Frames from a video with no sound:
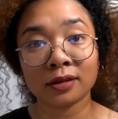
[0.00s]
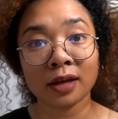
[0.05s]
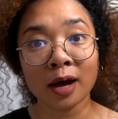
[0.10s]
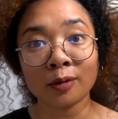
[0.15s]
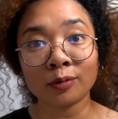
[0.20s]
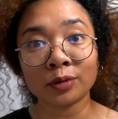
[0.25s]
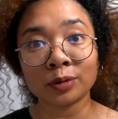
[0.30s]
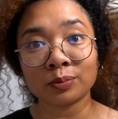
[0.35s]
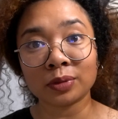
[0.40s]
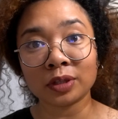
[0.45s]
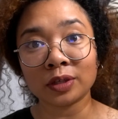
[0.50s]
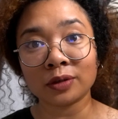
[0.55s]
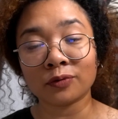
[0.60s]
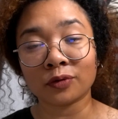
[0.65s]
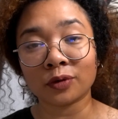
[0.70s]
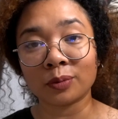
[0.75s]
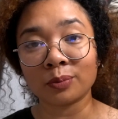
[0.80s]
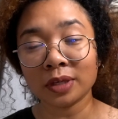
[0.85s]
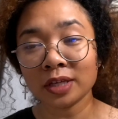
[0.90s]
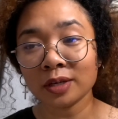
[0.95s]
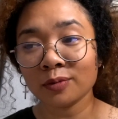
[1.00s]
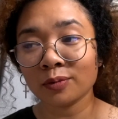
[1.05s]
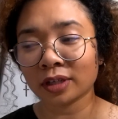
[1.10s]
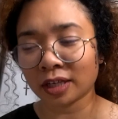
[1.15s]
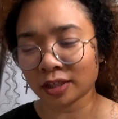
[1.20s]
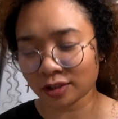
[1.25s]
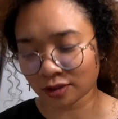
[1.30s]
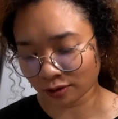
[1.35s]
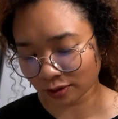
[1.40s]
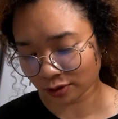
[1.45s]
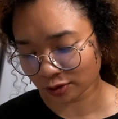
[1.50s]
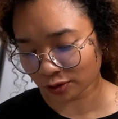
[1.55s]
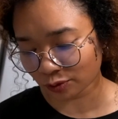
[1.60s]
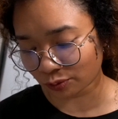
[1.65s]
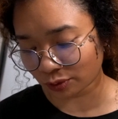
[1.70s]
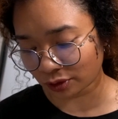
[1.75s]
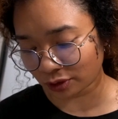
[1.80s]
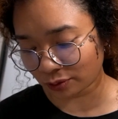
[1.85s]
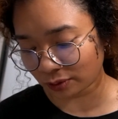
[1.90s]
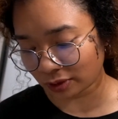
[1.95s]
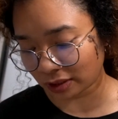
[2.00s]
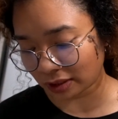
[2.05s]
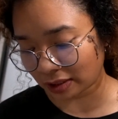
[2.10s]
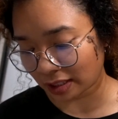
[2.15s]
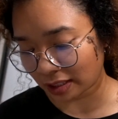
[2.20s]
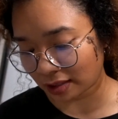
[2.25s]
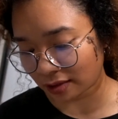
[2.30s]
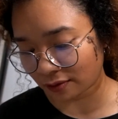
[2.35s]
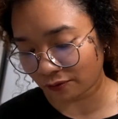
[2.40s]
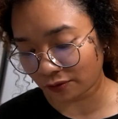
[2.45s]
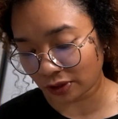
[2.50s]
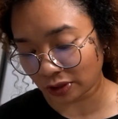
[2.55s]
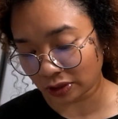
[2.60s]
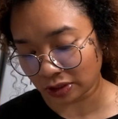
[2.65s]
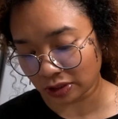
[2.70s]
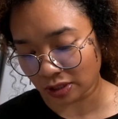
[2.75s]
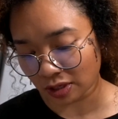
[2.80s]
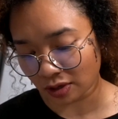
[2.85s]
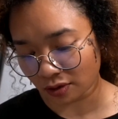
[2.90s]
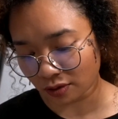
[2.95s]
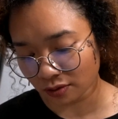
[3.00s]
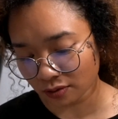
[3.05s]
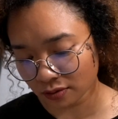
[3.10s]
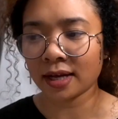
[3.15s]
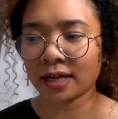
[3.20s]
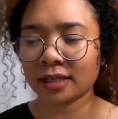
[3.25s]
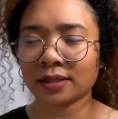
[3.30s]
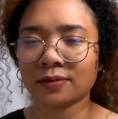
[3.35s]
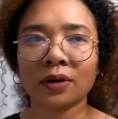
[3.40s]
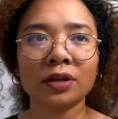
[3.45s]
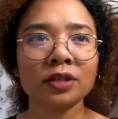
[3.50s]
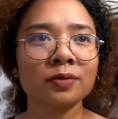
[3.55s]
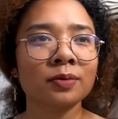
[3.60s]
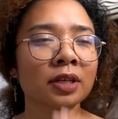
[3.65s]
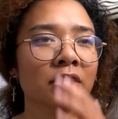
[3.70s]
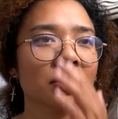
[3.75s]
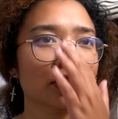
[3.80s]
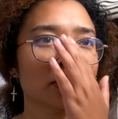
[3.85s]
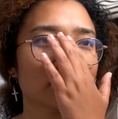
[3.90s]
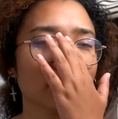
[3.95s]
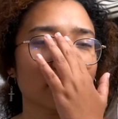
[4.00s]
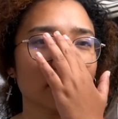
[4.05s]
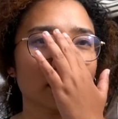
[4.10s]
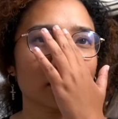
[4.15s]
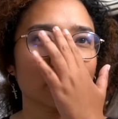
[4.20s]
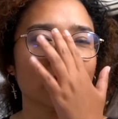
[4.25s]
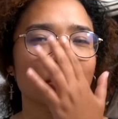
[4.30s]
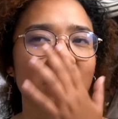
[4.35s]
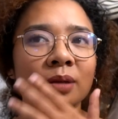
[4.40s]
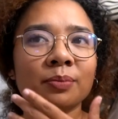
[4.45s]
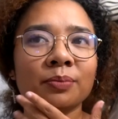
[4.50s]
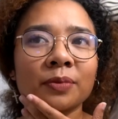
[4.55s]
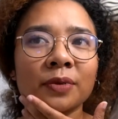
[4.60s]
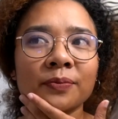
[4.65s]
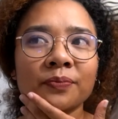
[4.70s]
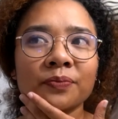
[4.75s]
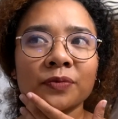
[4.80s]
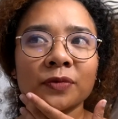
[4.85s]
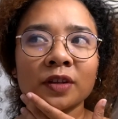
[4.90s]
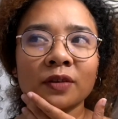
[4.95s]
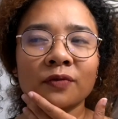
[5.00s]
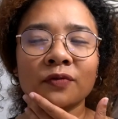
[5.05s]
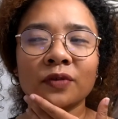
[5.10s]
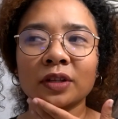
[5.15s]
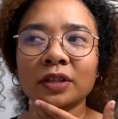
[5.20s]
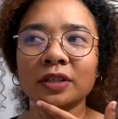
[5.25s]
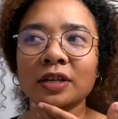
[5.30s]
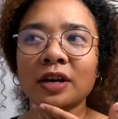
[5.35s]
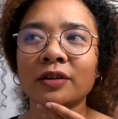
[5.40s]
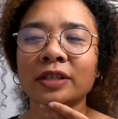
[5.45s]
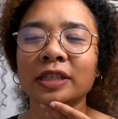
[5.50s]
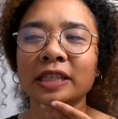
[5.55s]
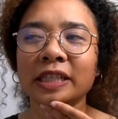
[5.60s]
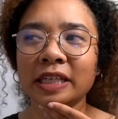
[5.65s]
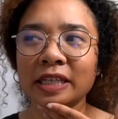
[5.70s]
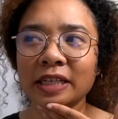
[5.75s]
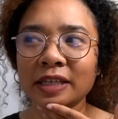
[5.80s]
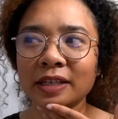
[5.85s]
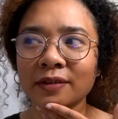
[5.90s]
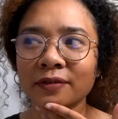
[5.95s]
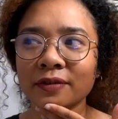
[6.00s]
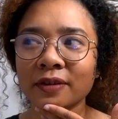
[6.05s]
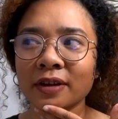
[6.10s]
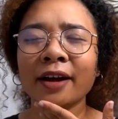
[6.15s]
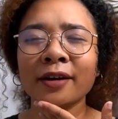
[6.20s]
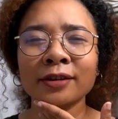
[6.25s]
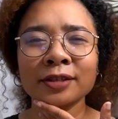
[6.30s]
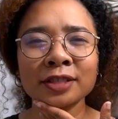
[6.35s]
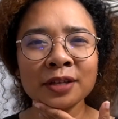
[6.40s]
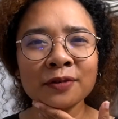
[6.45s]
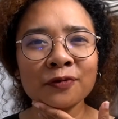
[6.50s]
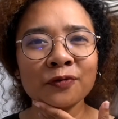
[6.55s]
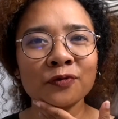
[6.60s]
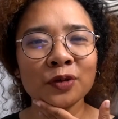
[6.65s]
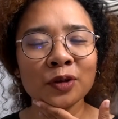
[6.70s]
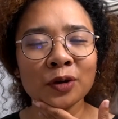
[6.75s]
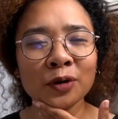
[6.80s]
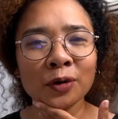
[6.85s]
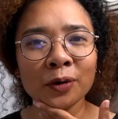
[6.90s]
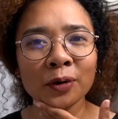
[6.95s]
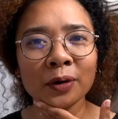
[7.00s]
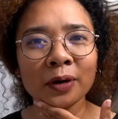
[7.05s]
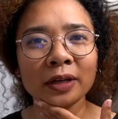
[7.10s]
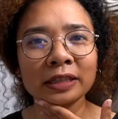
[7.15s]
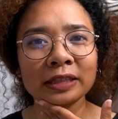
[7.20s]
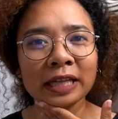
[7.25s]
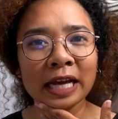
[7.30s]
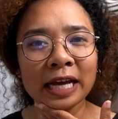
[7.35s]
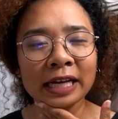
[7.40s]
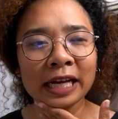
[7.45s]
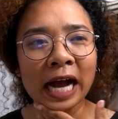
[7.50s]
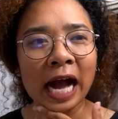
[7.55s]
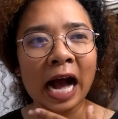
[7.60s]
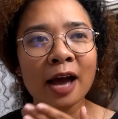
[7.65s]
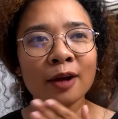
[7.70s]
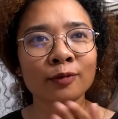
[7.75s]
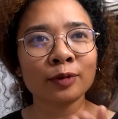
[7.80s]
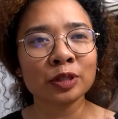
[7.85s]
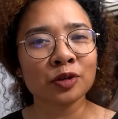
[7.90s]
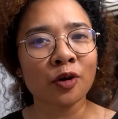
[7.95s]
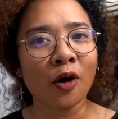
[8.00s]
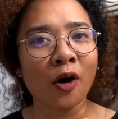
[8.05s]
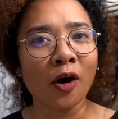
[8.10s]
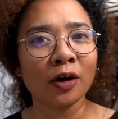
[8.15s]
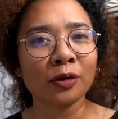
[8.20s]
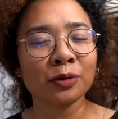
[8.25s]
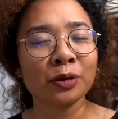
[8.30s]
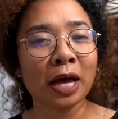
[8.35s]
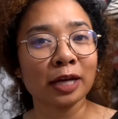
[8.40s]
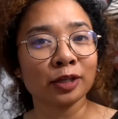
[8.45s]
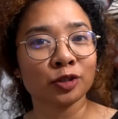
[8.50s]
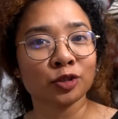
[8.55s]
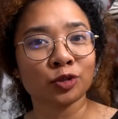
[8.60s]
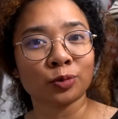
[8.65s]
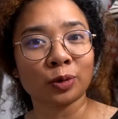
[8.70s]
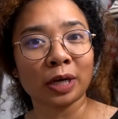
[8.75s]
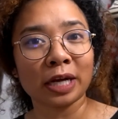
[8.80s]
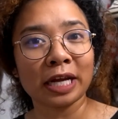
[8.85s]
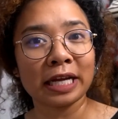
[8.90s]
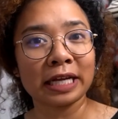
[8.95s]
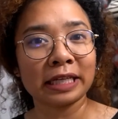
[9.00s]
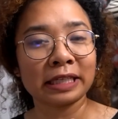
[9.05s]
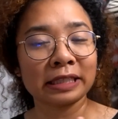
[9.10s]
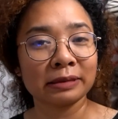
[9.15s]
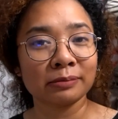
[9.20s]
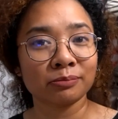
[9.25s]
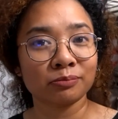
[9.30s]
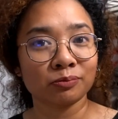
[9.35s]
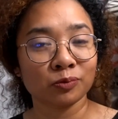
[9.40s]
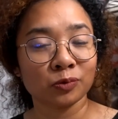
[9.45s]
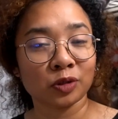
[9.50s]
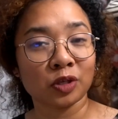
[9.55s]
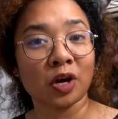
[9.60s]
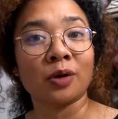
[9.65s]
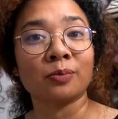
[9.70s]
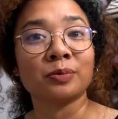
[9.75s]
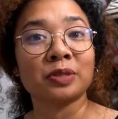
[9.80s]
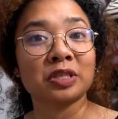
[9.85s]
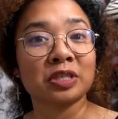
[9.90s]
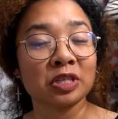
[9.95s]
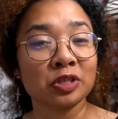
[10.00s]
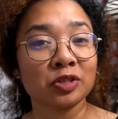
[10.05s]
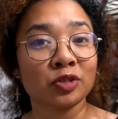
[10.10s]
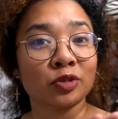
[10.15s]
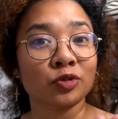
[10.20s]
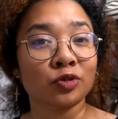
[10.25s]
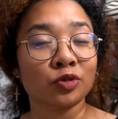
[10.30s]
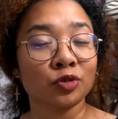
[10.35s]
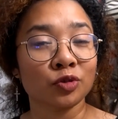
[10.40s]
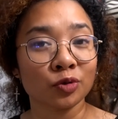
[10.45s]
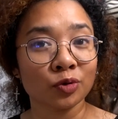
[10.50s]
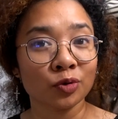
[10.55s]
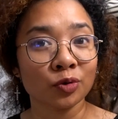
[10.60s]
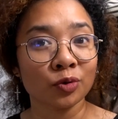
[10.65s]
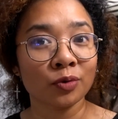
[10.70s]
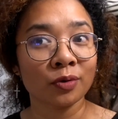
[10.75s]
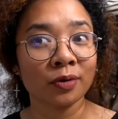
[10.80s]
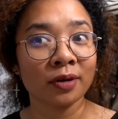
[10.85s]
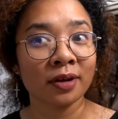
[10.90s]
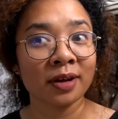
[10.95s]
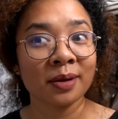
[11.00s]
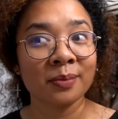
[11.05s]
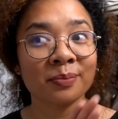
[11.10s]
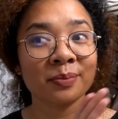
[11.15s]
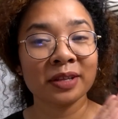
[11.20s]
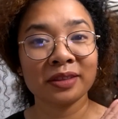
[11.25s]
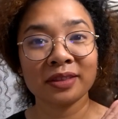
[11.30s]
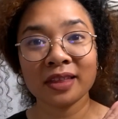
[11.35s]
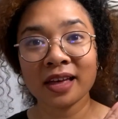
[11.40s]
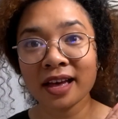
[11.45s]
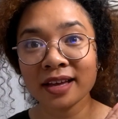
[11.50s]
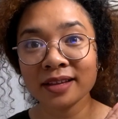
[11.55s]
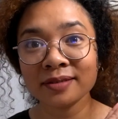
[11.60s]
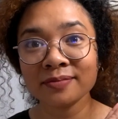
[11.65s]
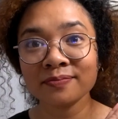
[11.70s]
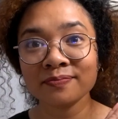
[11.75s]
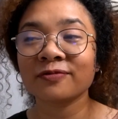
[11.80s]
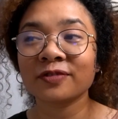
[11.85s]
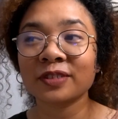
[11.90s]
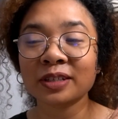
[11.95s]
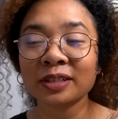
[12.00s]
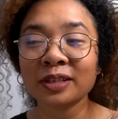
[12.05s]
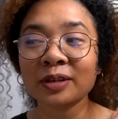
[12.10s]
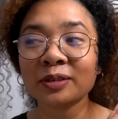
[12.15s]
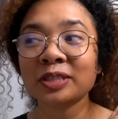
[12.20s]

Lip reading: that would be for me when I started to really, really like Villanelle. As far as when I started to ship Villanelle and Eve, I honestly feel like I was on that train come season two, but then Villanelle